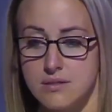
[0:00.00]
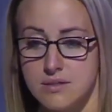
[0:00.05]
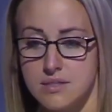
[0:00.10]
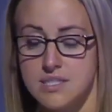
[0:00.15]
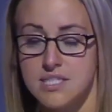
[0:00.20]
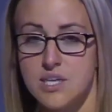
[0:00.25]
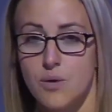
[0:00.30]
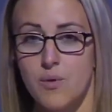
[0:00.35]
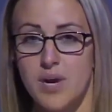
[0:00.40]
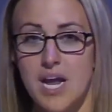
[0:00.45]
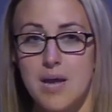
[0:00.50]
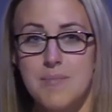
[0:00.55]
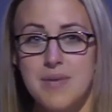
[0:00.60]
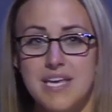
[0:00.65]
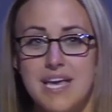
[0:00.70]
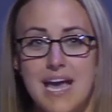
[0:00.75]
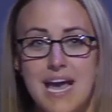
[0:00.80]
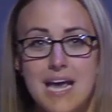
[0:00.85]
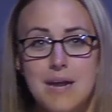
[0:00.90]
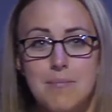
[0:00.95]
So when I
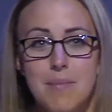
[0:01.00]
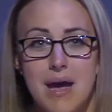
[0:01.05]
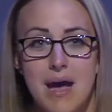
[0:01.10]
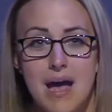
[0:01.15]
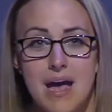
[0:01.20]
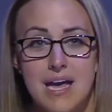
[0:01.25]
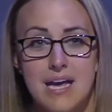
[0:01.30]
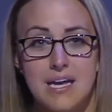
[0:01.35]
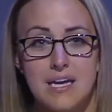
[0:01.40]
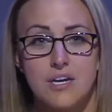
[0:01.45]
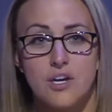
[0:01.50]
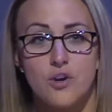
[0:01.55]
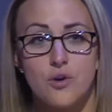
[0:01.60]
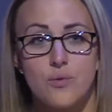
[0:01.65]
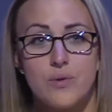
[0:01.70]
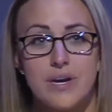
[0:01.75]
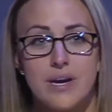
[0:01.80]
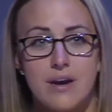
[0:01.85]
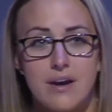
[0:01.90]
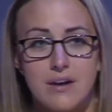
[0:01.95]
began my
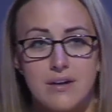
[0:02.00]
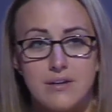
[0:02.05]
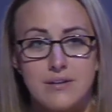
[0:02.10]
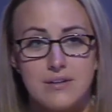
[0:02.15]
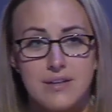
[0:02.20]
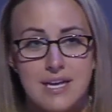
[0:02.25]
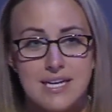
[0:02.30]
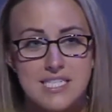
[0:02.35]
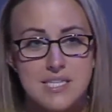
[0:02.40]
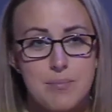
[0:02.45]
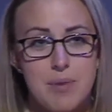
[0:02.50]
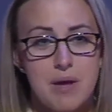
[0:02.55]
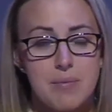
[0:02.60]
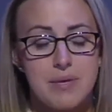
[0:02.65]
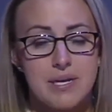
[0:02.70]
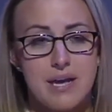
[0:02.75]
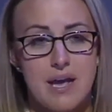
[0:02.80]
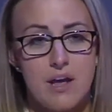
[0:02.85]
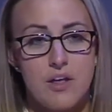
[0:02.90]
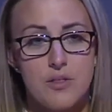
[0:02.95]
career as a
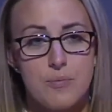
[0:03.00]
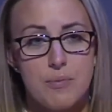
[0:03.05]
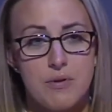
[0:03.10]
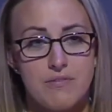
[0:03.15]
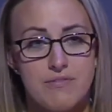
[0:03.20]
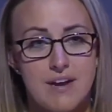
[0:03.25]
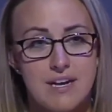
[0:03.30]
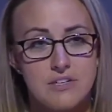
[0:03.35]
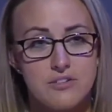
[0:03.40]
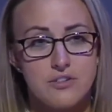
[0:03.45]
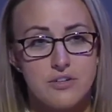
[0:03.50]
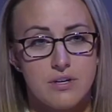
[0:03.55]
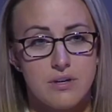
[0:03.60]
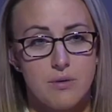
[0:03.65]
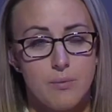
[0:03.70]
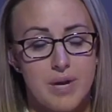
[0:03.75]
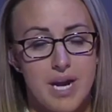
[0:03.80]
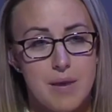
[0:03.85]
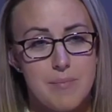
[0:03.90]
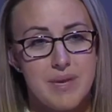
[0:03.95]
public health
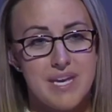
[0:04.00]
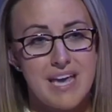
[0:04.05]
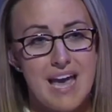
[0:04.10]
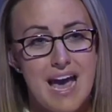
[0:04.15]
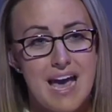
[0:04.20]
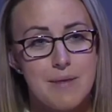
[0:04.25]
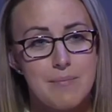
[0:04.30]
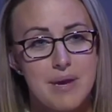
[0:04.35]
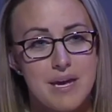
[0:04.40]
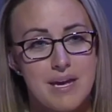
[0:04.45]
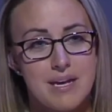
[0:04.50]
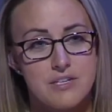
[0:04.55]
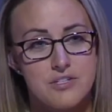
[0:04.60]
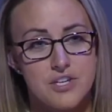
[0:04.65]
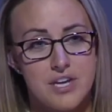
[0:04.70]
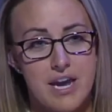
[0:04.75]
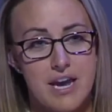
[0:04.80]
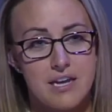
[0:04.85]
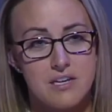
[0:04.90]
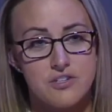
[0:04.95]
professional, when I began my
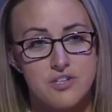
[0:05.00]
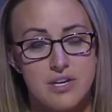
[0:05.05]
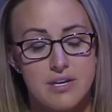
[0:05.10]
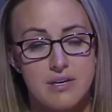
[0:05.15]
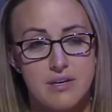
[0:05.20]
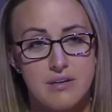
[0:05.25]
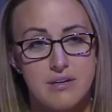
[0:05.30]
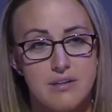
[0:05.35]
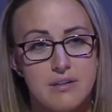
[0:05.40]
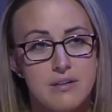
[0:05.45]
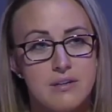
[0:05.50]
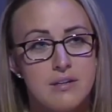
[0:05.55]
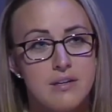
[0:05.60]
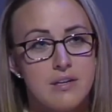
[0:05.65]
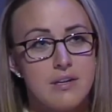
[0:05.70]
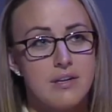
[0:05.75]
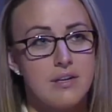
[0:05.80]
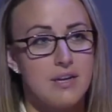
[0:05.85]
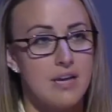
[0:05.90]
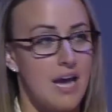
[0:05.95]
education,
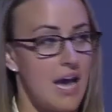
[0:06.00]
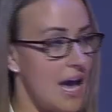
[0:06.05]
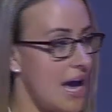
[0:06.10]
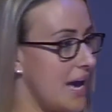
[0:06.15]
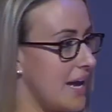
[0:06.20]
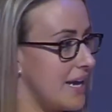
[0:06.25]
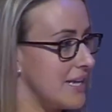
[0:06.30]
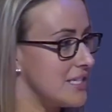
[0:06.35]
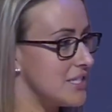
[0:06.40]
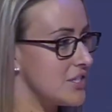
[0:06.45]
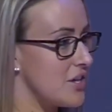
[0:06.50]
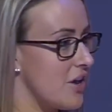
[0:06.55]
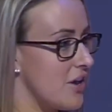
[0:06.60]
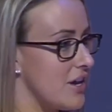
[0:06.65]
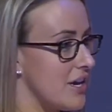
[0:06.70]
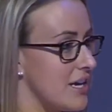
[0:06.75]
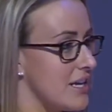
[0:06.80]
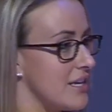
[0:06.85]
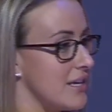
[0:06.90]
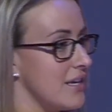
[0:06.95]
and I
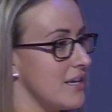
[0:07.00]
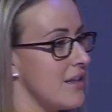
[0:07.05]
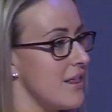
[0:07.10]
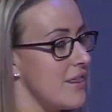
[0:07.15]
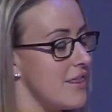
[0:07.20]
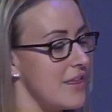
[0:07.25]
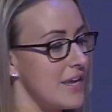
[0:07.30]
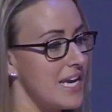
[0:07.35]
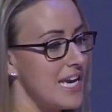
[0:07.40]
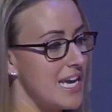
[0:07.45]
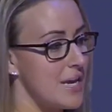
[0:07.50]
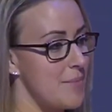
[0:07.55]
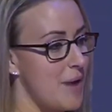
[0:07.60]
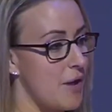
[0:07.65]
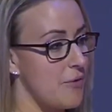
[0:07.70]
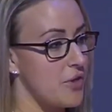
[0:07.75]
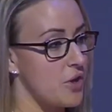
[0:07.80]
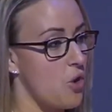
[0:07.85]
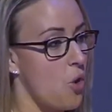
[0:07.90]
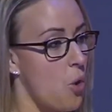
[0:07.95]
started thinking
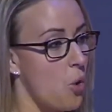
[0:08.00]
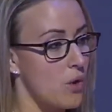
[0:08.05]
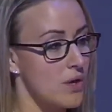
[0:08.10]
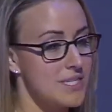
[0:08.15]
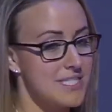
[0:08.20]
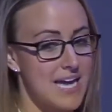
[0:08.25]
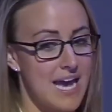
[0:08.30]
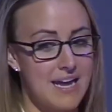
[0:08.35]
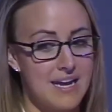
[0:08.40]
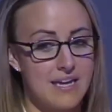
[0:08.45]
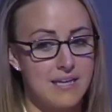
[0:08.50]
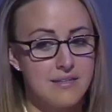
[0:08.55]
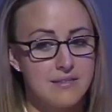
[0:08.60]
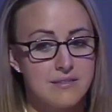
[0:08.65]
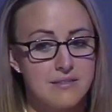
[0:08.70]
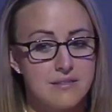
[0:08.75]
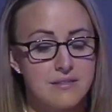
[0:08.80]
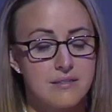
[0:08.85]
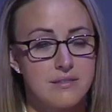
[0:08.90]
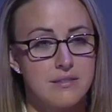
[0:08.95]
about the core
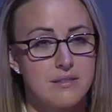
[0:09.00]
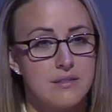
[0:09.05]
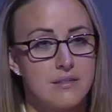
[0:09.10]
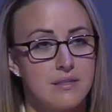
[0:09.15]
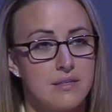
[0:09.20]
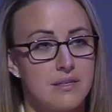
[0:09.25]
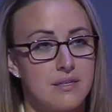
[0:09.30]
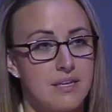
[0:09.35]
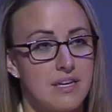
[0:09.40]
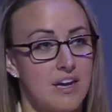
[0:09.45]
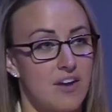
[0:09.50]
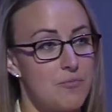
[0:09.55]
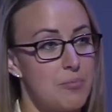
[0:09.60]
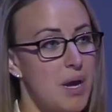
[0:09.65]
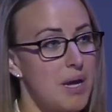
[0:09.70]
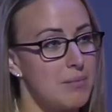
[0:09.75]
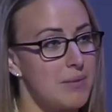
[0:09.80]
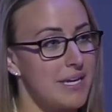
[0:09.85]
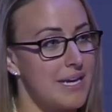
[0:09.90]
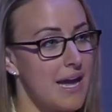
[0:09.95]
tenets of
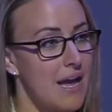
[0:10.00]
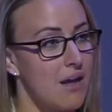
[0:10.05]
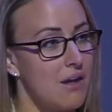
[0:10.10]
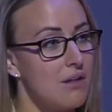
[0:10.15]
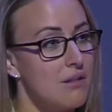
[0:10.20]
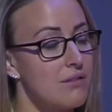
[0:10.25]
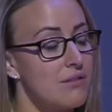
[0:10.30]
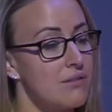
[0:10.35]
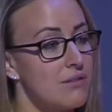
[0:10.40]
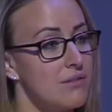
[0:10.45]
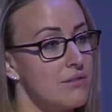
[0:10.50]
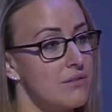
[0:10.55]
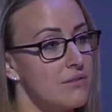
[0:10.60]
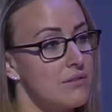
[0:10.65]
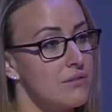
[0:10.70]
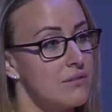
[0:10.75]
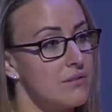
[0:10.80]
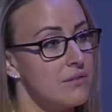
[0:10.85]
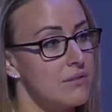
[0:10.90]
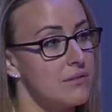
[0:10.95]
public health,
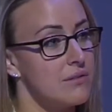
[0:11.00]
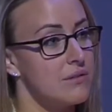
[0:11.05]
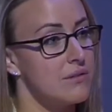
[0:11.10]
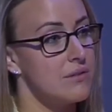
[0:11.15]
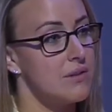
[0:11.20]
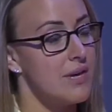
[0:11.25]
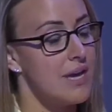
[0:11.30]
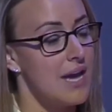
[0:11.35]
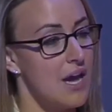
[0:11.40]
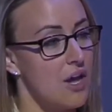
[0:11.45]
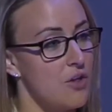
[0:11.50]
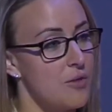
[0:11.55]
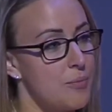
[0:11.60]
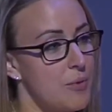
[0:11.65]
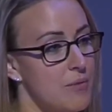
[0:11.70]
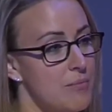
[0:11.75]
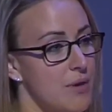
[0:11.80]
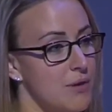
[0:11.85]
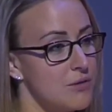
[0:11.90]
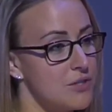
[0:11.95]
health
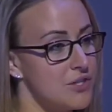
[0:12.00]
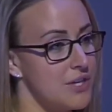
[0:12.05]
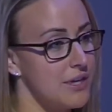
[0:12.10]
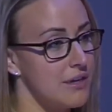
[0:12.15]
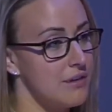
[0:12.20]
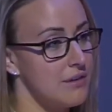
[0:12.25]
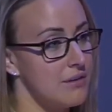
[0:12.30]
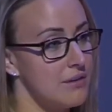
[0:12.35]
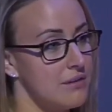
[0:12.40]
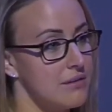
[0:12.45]
promotion,